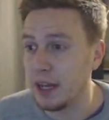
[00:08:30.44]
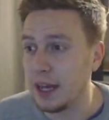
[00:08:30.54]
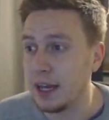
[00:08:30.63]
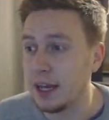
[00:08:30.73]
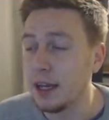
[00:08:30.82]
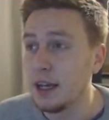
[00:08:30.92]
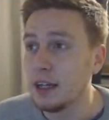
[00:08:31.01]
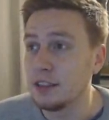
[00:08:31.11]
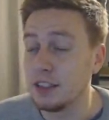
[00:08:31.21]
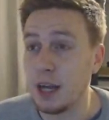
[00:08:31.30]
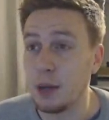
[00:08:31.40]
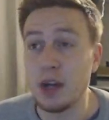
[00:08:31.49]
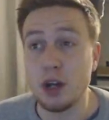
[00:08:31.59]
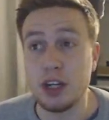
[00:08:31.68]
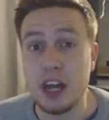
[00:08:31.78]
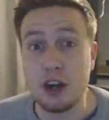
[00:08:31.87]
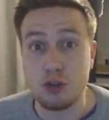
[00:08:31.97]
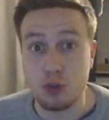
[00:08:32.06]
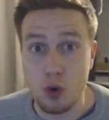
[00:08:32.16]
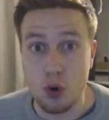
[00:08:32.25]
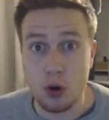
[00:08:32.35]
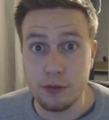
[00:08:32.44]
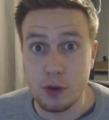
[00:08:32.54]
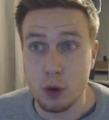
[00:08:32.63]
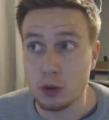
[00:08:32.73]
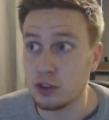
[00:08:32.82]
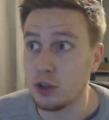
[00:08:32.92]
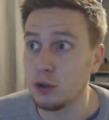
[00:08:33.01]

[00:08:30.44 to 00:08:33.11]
them in here today. We only need a draw, of course,